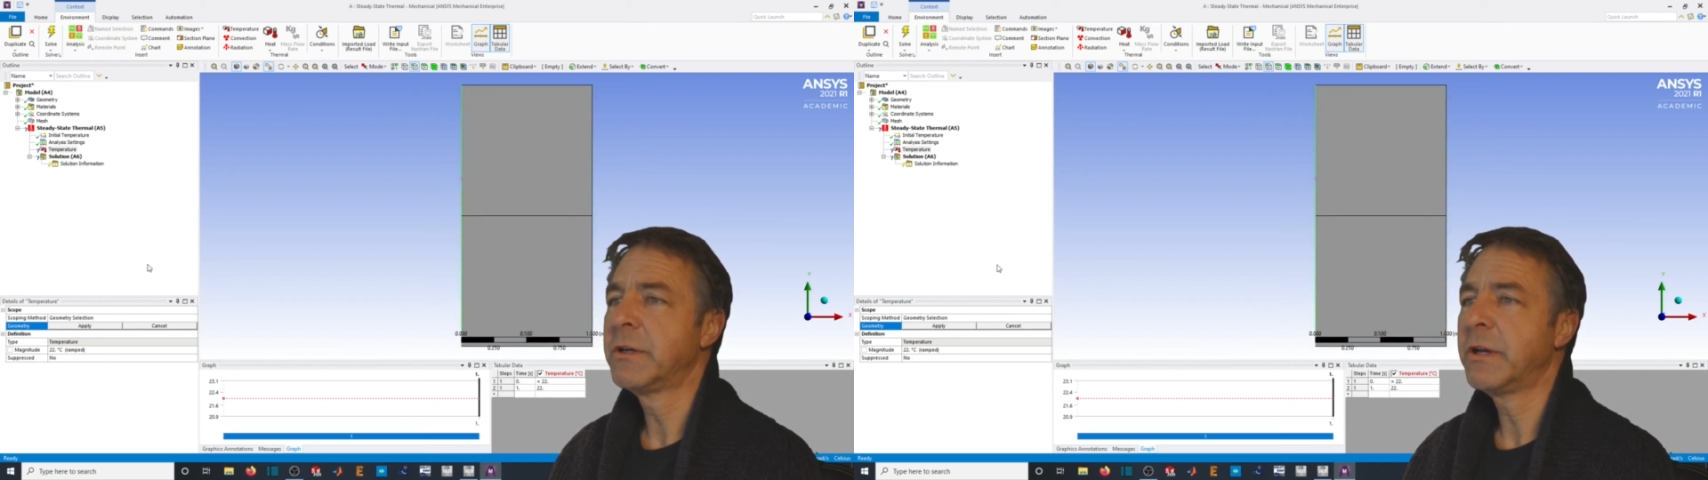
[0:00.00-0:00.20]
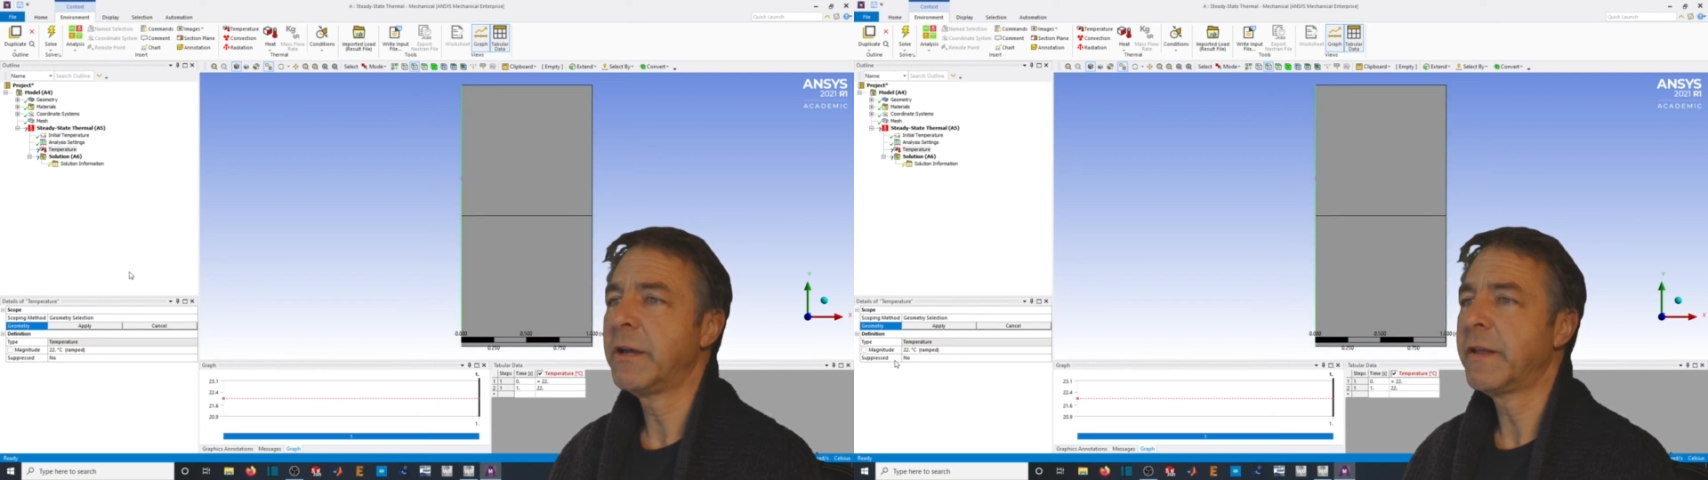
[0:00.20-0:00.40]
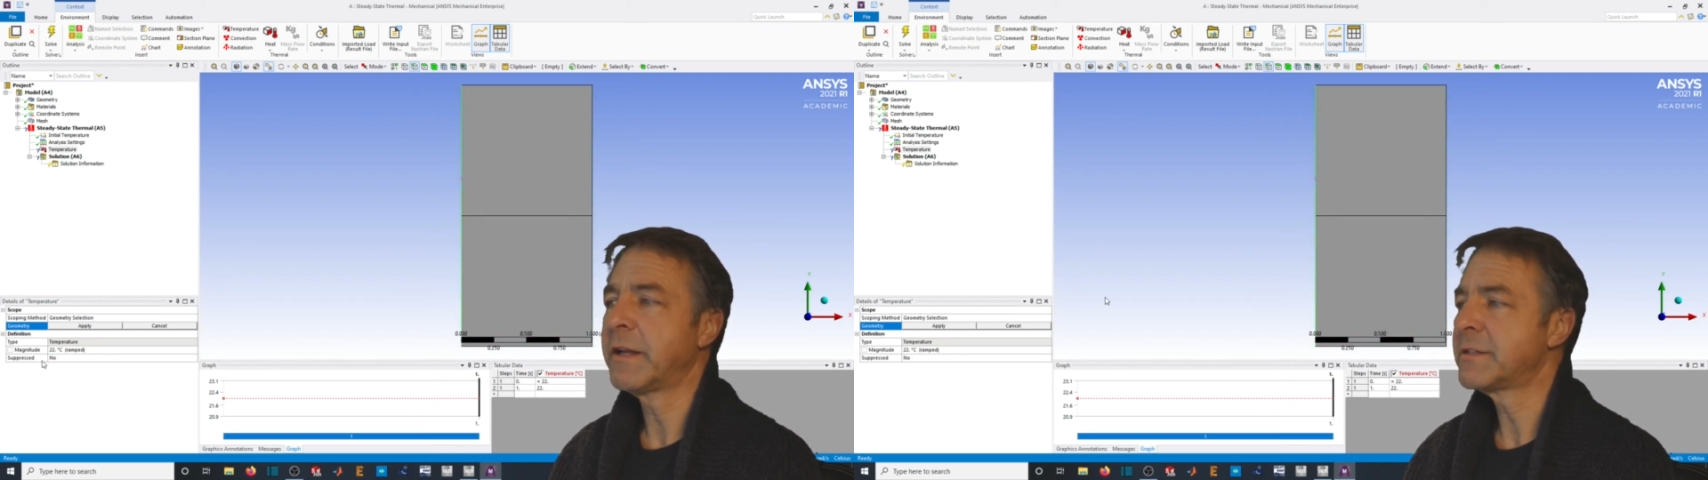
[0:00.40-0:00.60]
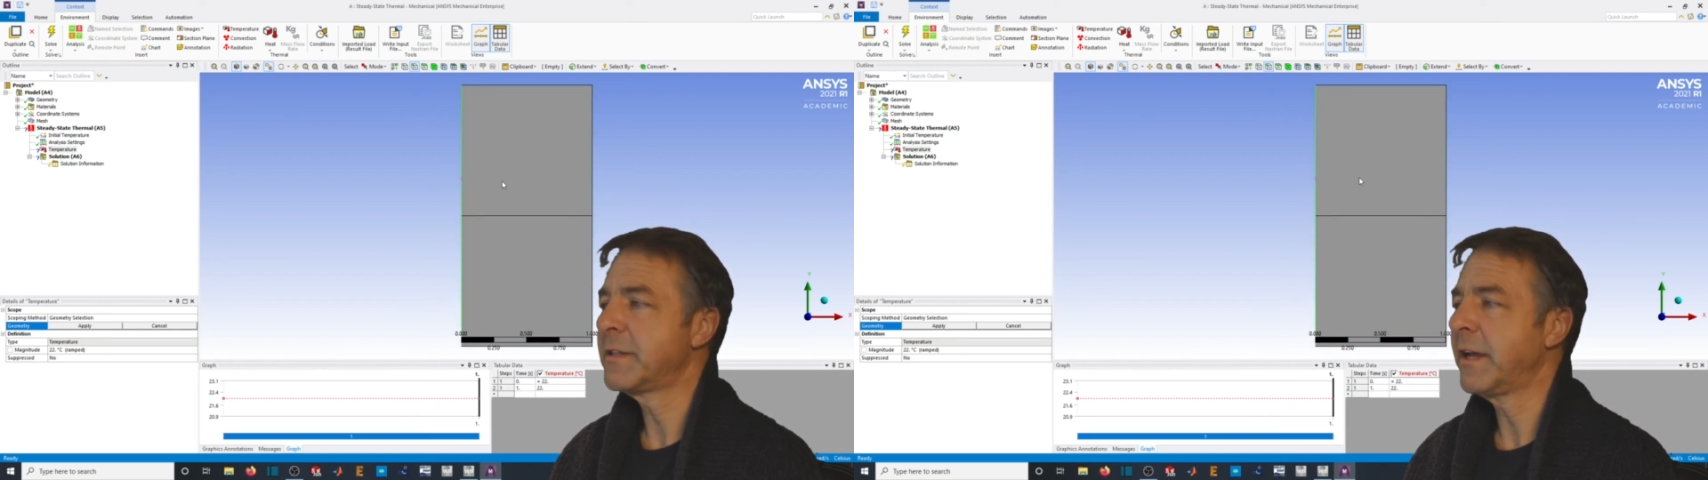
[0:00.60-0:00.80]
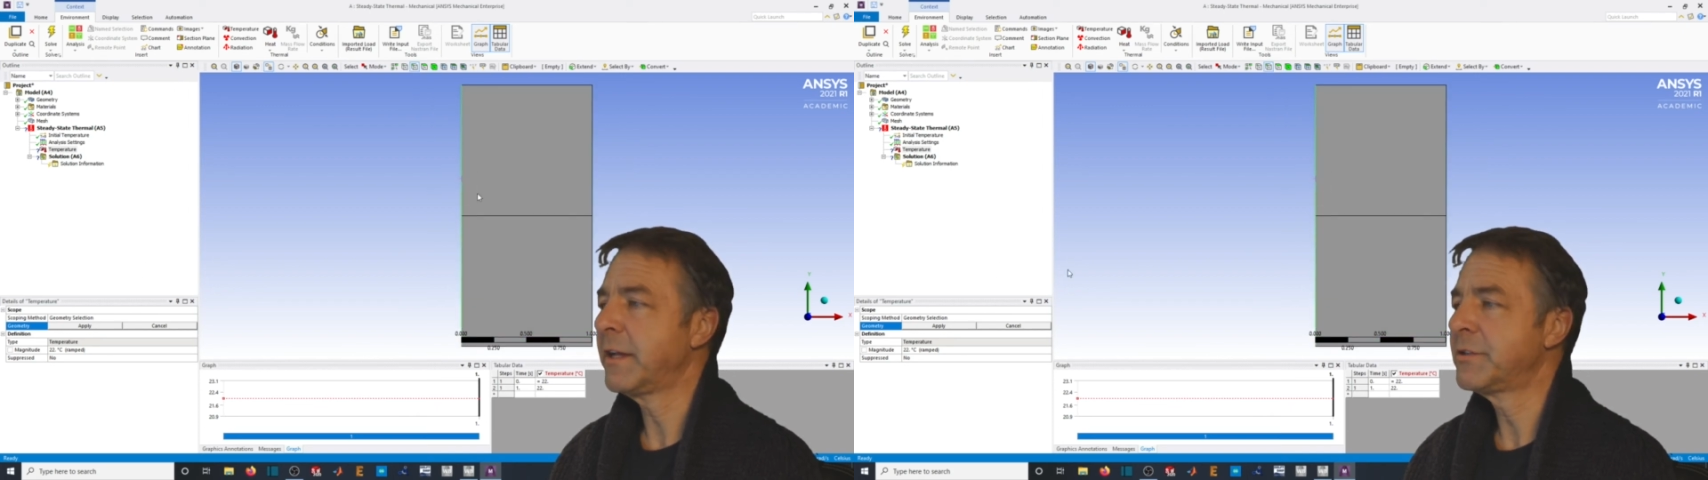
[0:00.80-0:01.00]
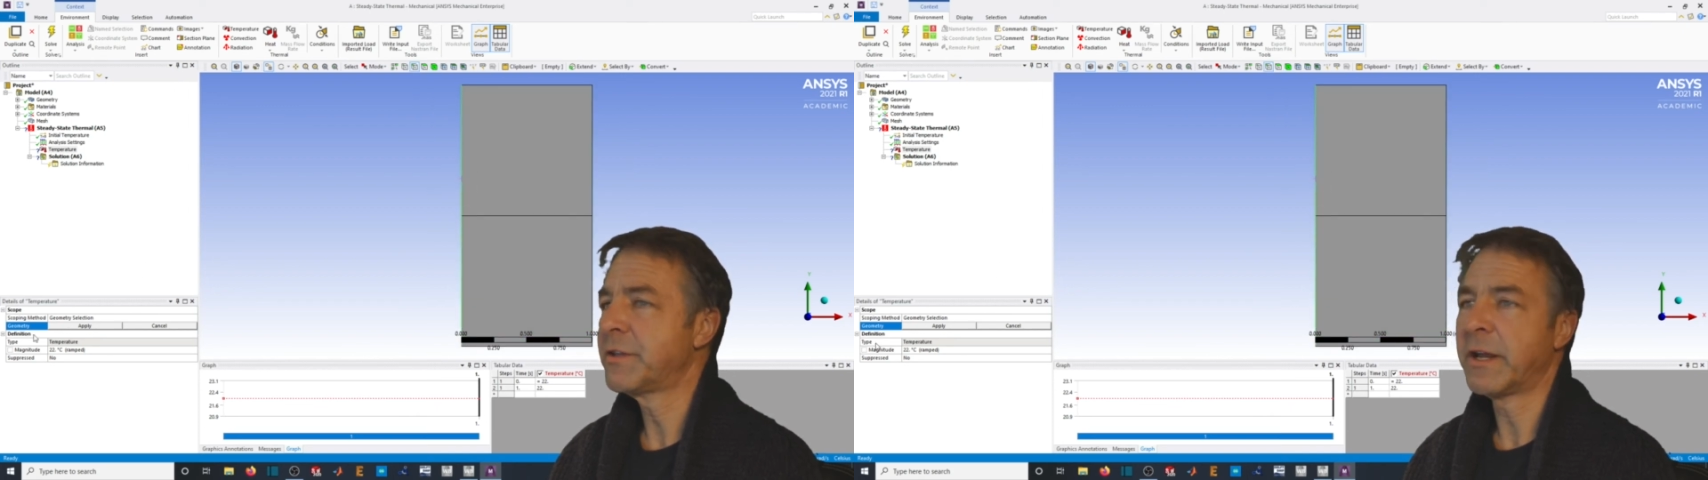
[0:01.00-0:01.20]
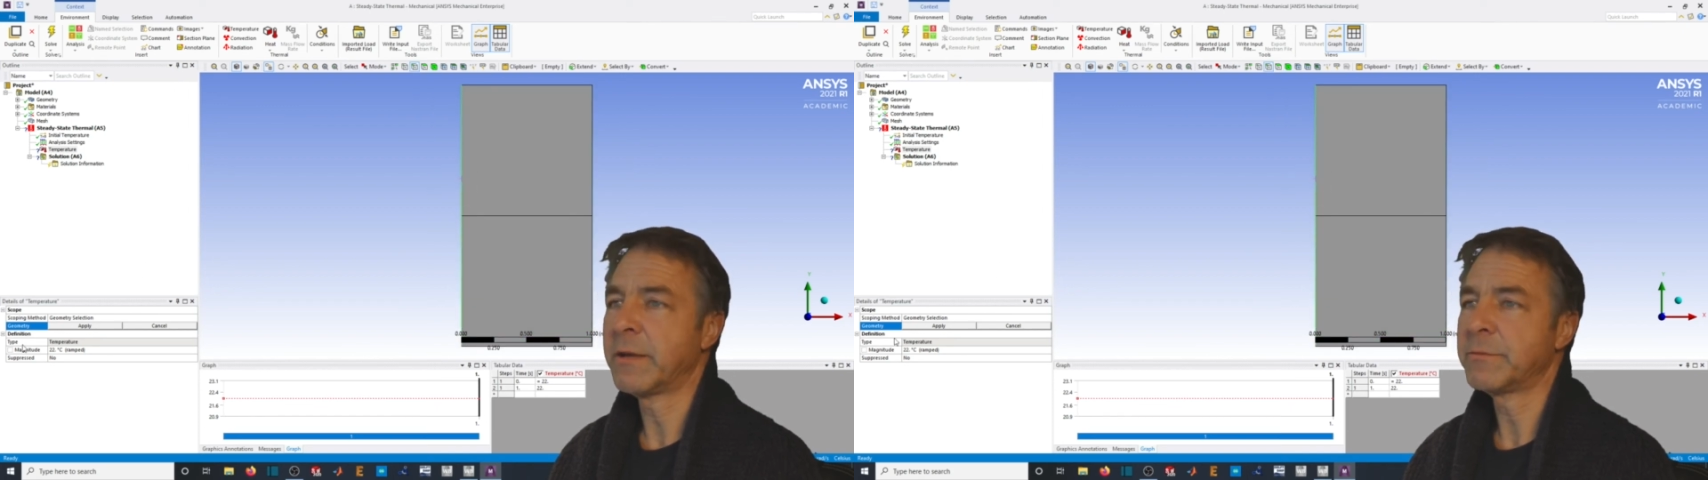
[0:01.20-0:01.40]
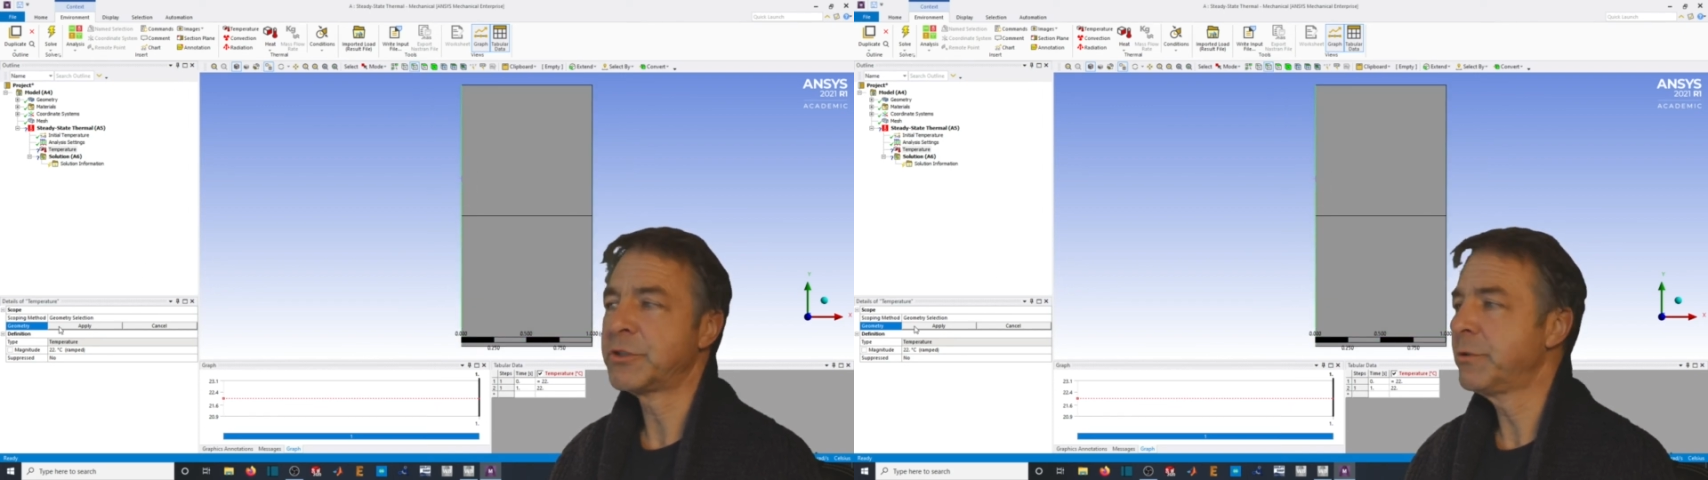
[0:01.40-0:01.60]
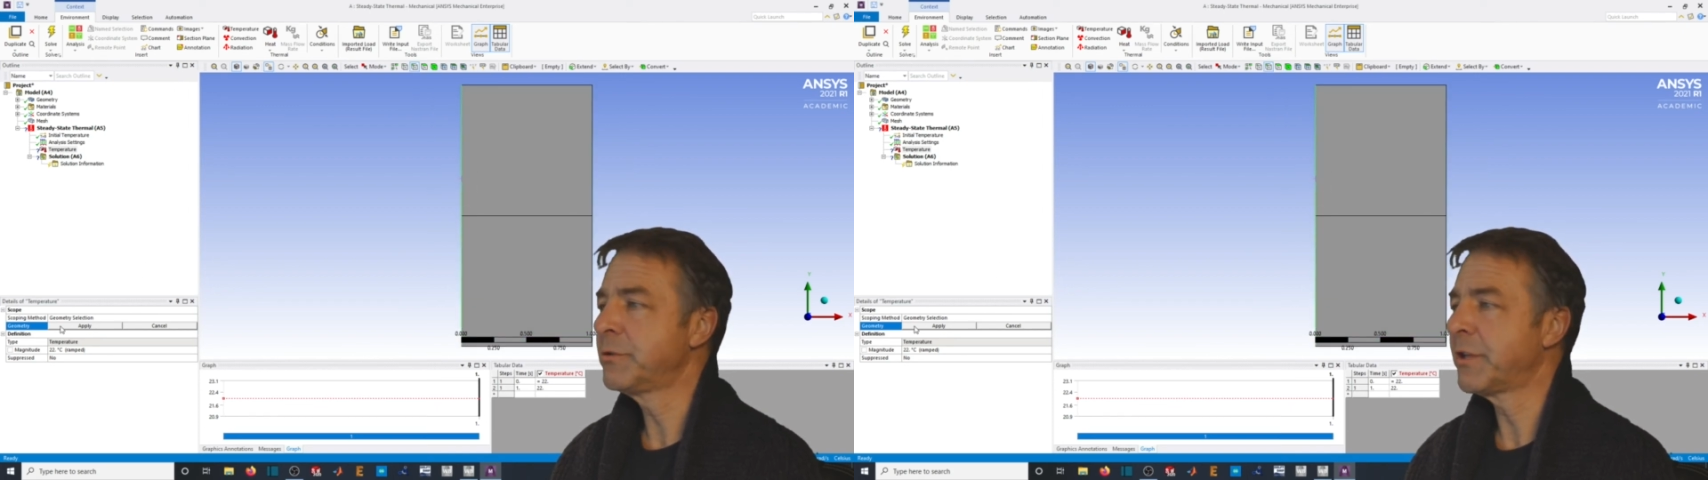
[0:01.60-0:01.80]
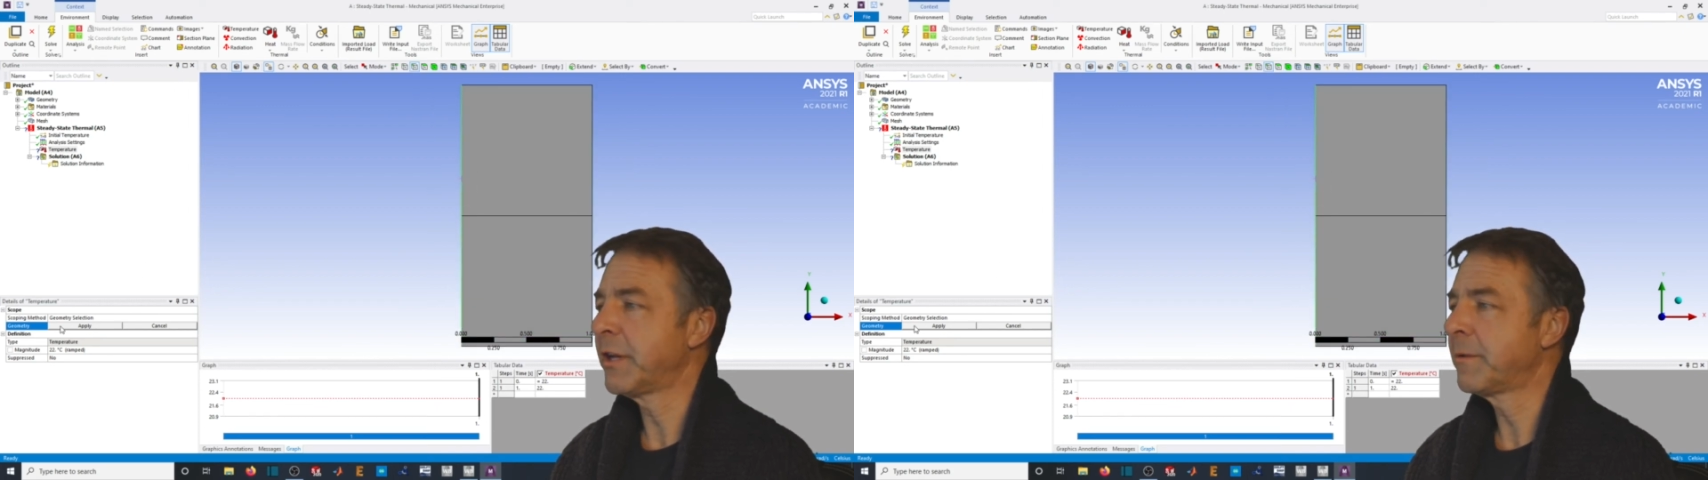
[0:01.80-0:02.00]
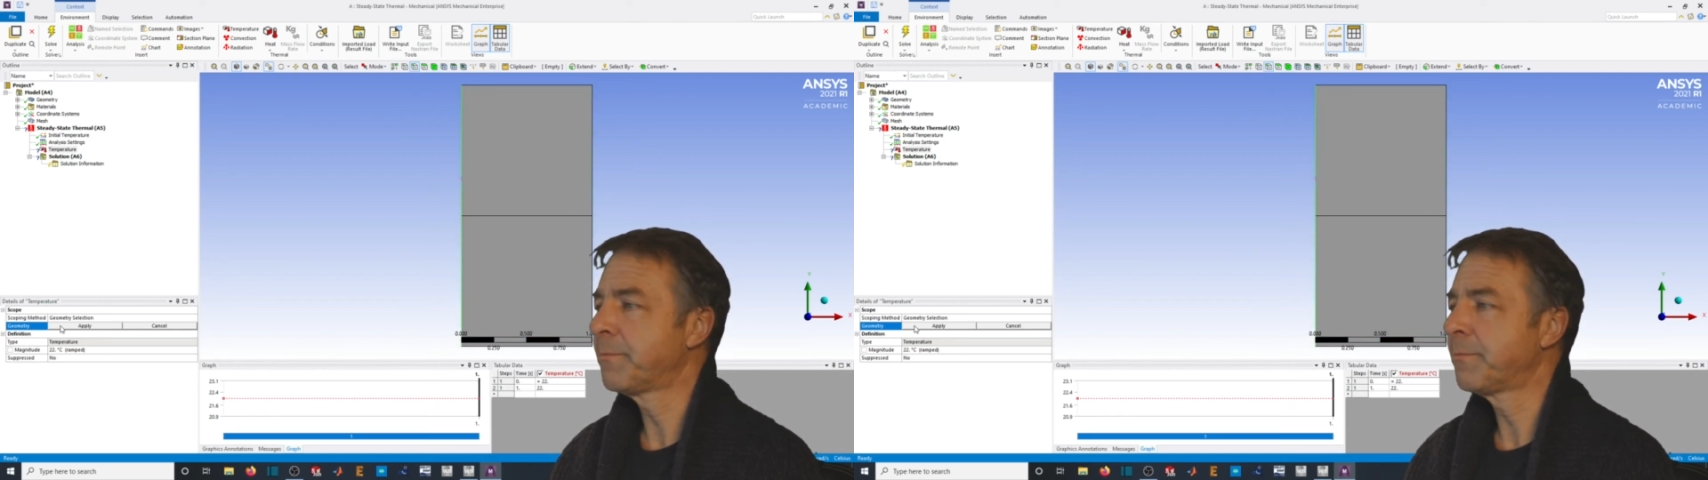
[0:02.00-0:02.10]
and that's the edge that I'm choosing.